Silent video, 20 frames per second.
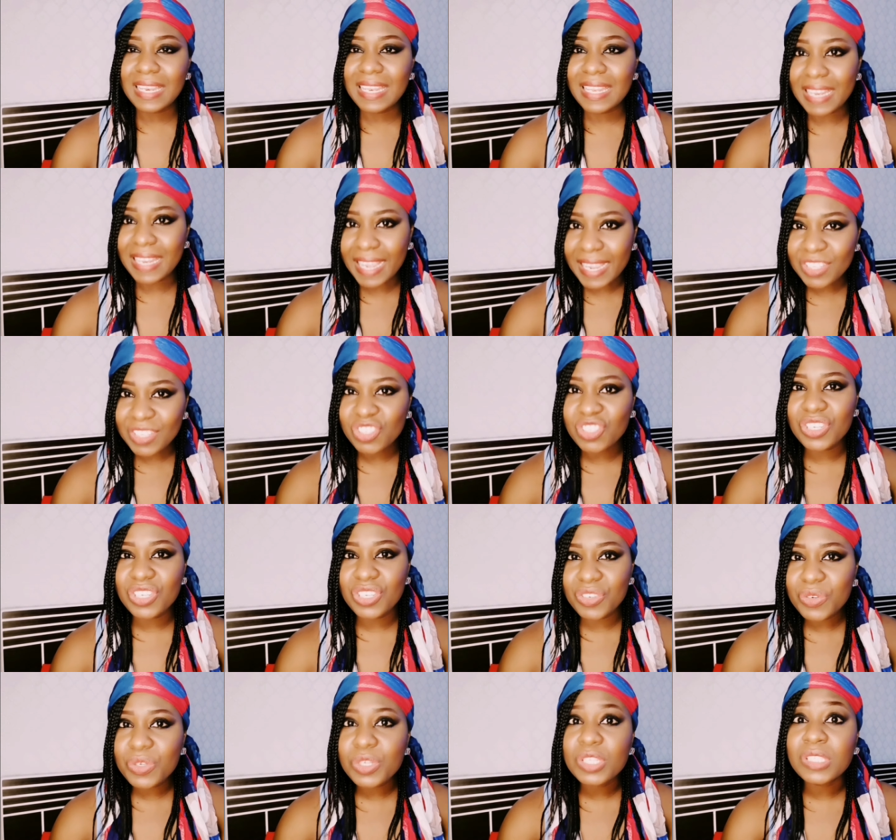
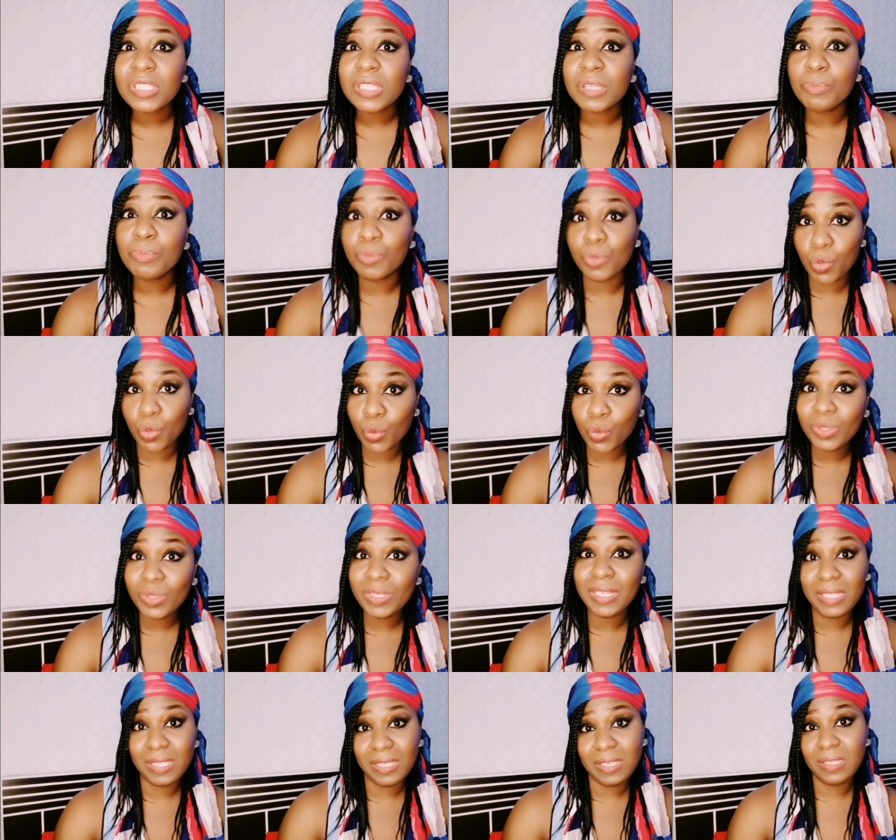Nigerians are
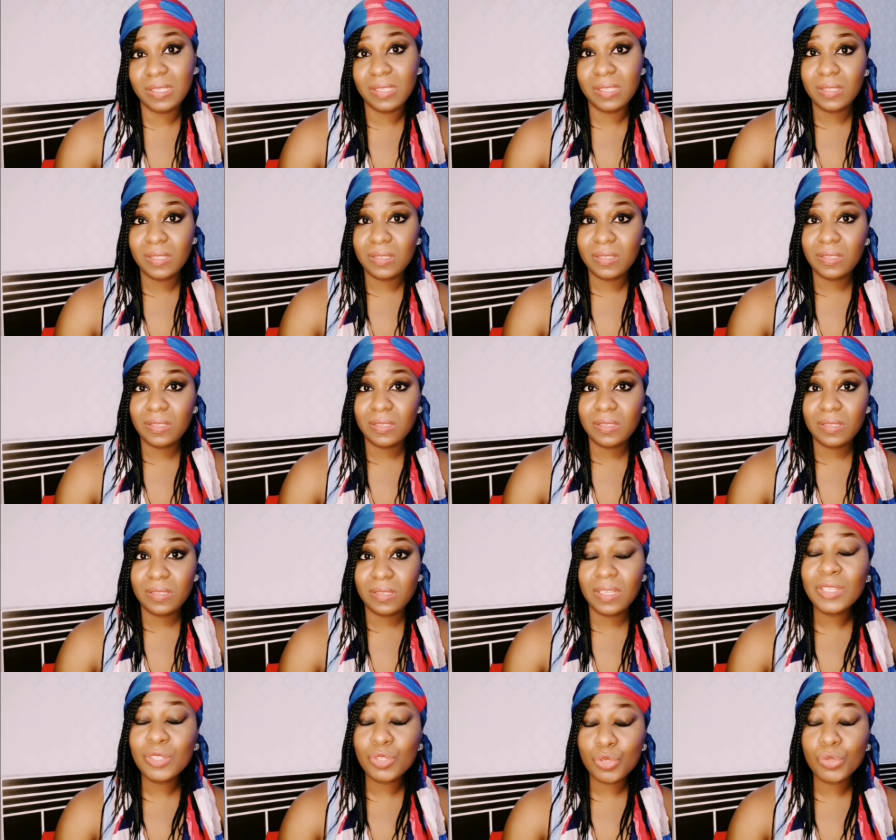molded
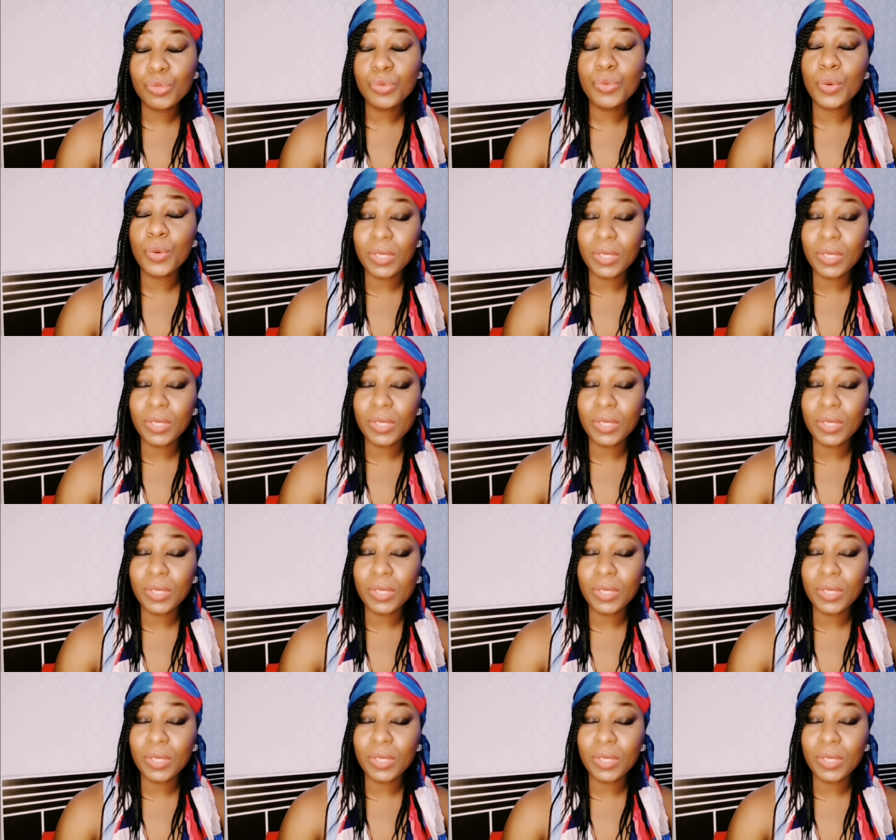into